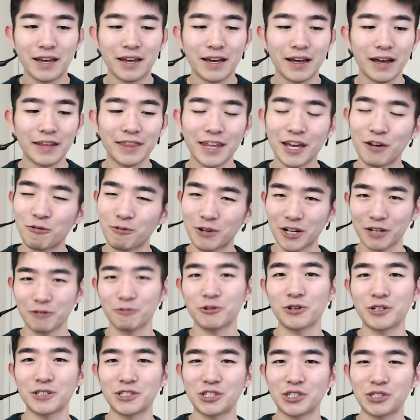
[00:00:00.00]
And then when I
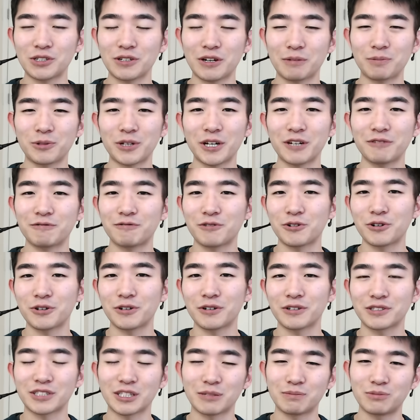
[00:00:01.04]
wanted to apply
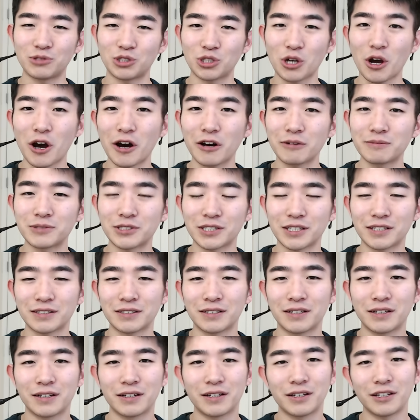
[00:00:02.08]
for some jobs
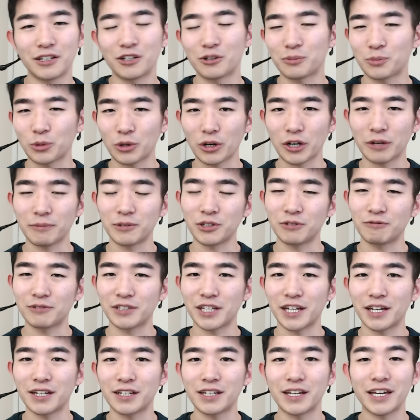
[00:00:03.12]
and, you know, programming
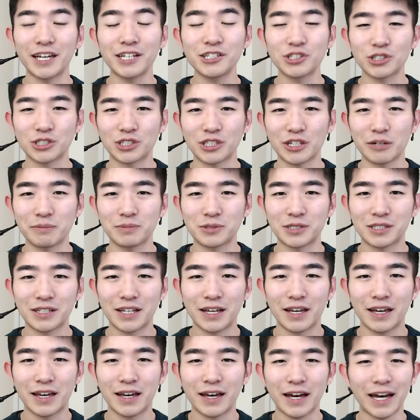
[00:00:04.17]
related internships,
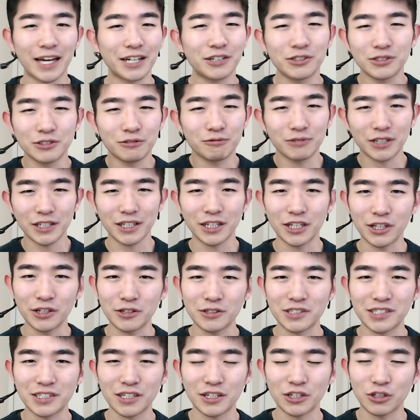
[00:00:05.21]
I couldn't really
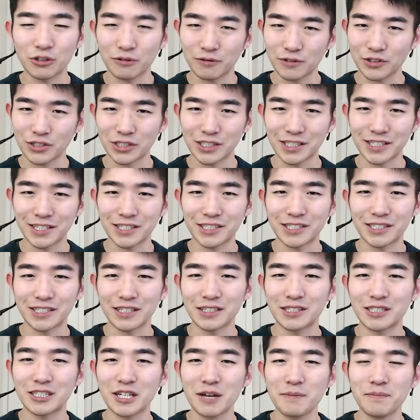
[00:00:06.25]
use the university's
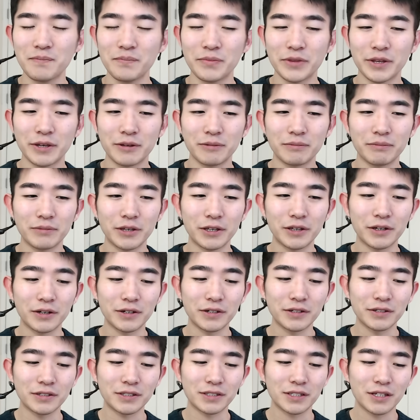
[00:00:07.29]
system
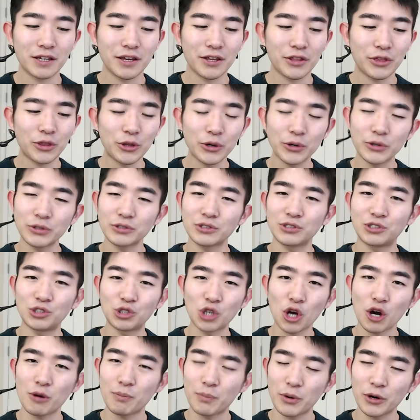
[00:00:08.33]
because those
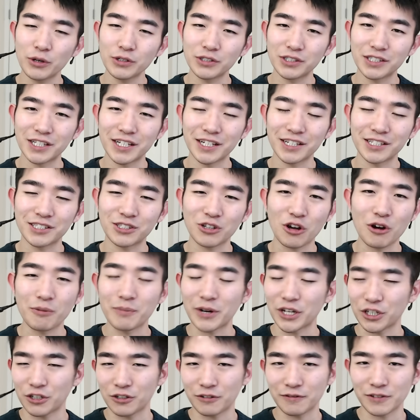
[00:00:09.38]
job postings on
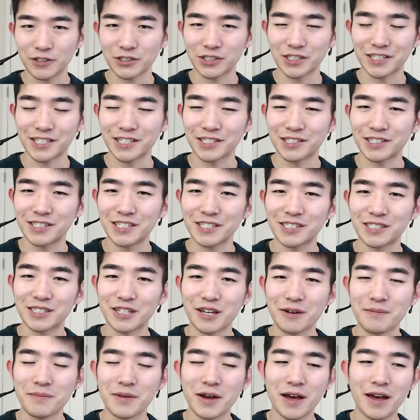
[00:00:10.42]
my university's
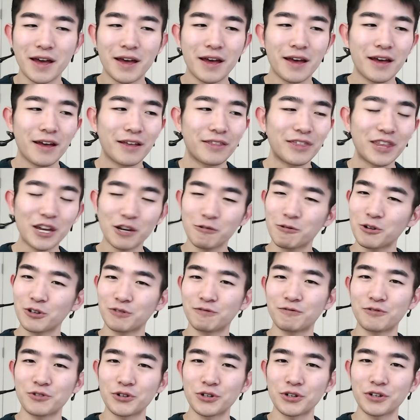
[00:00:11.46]
system, they were
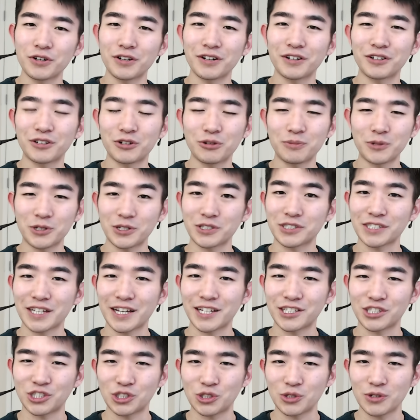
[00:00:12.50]
for computer
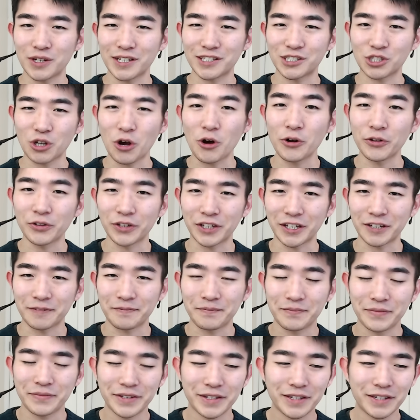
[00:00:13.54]
science students only.
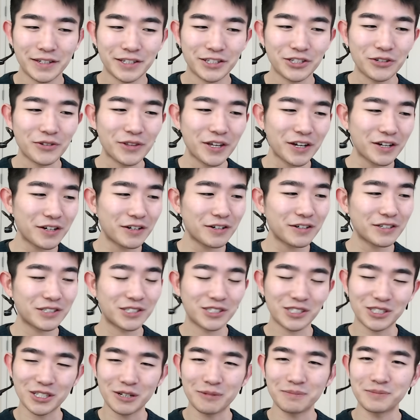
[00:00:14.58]
So there are
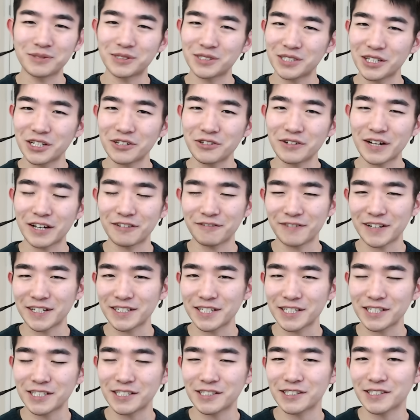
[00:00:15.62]
some subtle
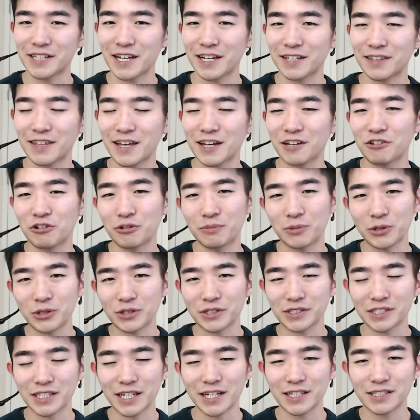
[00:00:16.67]
advantages like that
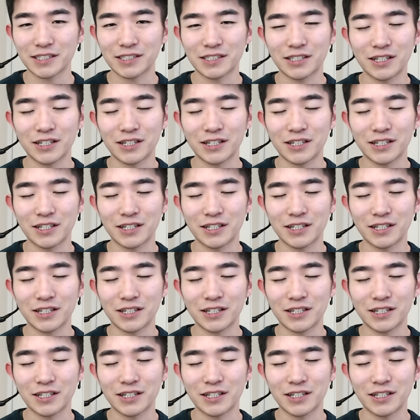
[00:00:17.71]
computer science